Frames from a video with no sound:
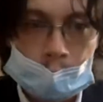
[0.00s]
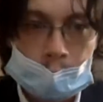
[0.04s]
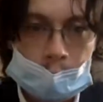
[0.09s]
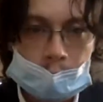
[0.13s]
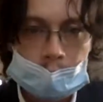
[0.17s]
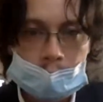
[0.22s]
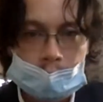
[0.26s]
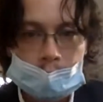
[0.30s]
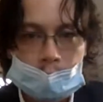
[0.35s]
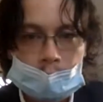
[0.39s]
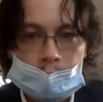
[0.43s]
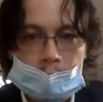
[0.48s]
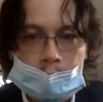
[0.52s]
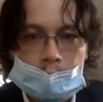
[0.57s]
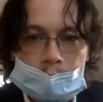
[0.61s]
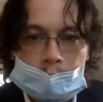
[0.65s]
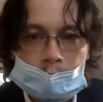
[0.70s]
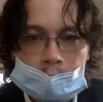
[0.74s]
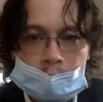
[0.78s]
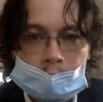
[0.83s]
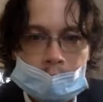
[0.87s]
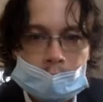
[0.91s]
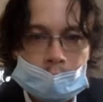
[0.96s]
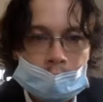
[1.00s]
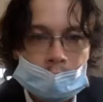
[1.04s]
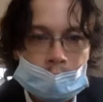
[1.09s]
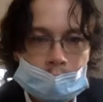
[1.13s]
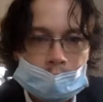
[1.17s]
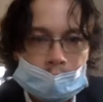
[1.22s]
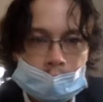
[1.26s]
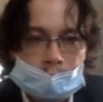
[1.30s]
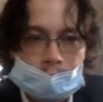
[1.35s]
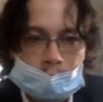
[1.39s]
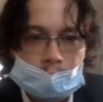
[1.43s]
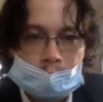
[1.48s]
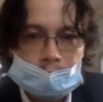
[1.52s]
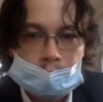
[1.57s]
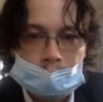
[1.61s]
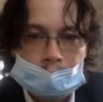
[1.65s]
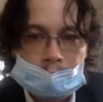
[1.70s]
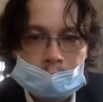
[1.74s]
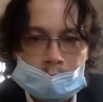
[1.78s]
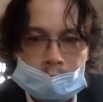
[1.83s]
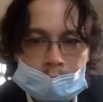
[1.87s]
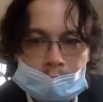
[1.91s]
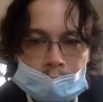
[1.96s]
while. And hopefully
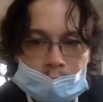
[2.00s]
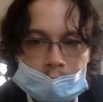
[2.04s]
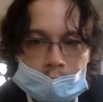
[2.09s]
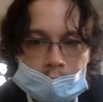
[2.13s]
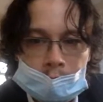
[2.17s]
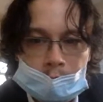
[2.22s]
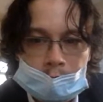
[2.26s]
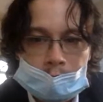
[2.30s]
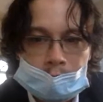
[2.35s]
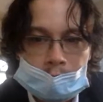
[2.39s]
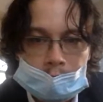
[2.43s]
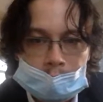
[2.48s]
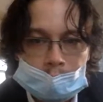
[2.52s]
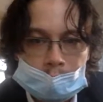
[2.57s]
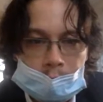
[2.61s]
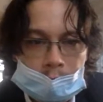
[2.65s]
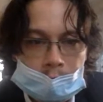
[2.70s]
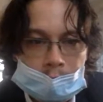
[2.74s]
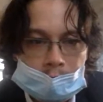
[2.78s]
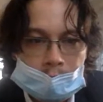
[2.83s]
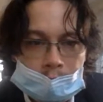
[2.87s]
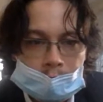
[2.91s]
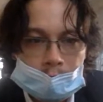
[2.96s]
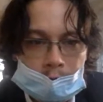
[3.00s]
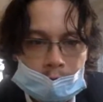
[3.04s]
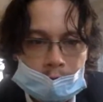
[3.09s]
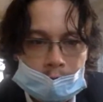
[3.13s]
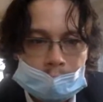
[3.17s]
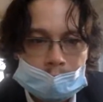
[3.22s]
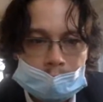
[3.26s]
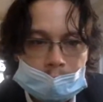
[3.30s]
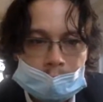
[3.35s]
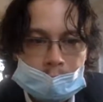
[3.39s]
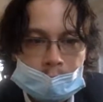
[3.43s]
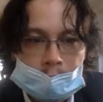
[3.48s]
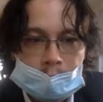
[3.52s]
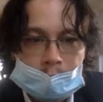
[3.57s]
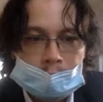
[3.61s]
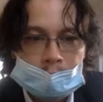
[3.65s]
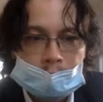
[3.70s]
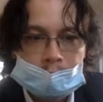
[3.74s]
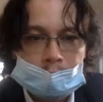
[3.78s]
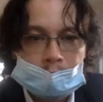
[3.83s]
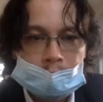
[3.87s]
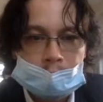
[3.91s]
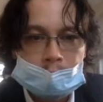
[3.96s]
nobody takes my setup.
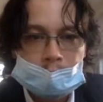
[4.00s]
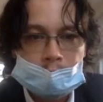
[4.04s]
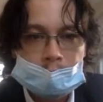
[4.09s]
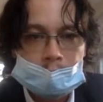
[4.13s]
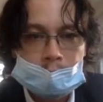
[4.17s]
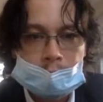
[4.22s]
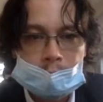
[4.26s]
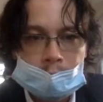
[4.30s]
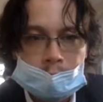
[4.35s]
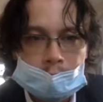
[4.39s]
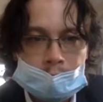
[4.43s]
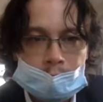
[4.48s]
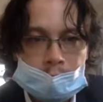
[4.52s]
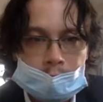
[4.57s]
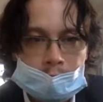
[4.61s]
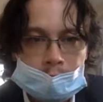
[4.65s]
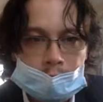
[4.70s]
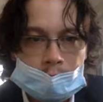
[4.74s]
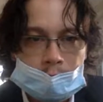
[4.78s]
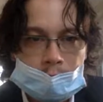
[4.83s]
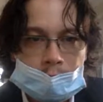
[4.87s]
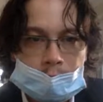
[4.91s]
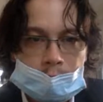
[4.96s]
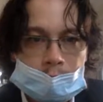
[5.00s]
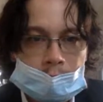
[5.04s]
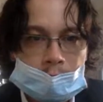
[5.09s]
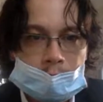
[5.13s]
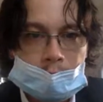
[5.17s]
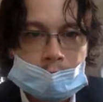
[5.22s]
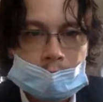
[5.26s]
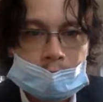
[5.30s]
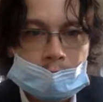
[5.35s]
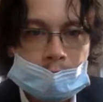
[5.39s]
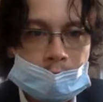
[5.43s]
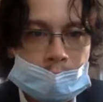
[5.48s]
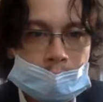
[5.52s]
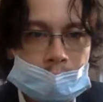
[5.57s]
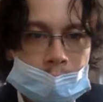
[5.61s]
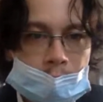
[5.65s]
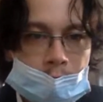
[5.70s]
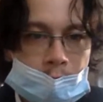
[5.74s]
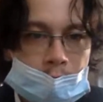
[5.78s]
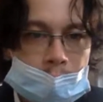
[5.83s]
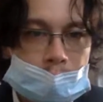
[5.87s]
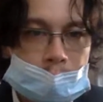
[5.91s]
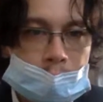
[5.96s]
So anyways, see
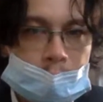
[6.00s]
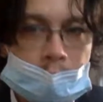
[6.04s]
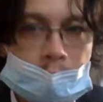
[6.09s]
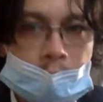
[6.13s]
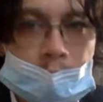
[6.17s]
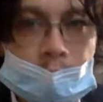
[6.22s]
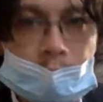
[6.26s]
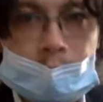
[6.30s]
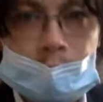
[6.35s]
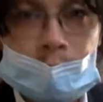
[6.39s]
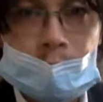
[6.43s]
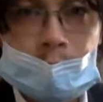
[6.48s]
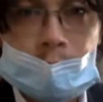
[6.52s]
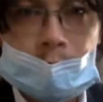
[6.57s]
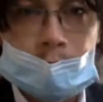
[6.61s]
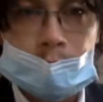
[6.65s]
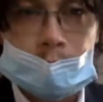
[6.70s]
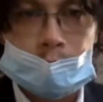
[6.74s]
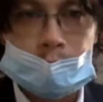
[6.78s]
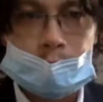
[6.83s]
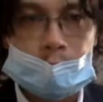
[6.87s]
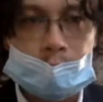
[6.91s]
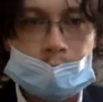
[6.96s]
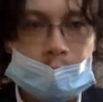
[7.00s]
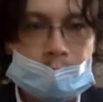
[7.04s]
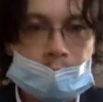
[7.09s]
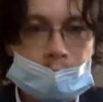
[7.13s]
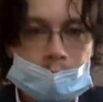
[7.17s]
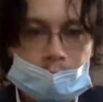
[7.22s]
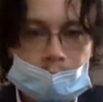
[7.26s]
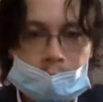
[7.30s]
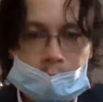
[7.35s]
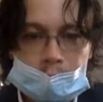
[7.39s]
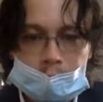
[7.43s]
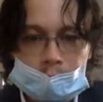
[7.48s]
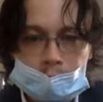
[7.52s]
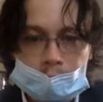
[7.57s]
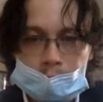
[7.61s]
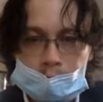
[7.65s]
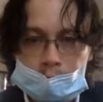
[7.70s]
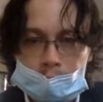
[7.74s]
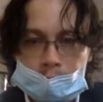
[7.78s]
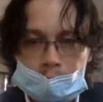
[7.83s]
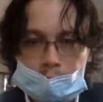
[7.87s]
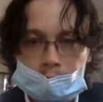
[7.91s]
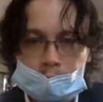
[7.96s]
what happens. All right.
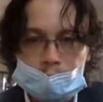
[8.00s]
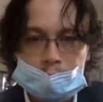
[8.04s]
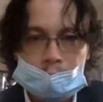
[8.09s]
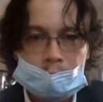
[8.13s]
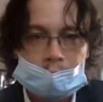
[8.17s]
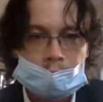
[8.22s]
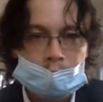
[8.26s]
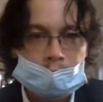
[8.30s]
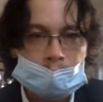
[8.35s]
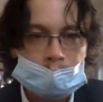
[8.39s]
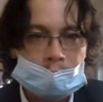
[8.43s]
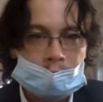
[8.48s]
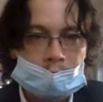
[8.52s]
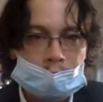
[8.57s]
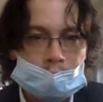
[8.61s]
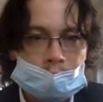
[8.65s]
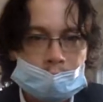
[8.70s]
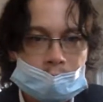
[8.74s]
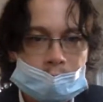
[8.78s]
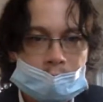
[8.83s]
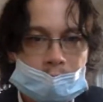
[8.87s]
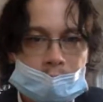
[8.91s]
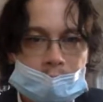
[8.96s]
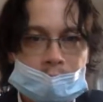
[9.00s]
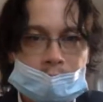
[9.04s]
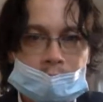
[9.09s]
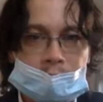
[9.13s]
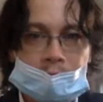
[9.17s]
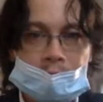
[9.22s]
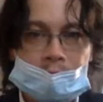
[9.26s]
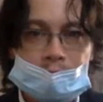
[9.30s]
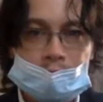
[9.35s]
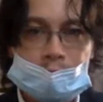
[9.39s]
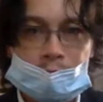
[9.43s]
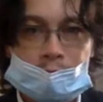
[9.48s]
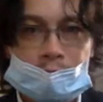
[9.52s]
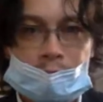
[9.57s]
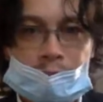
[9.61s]
Whoever's watching me through this, thanks for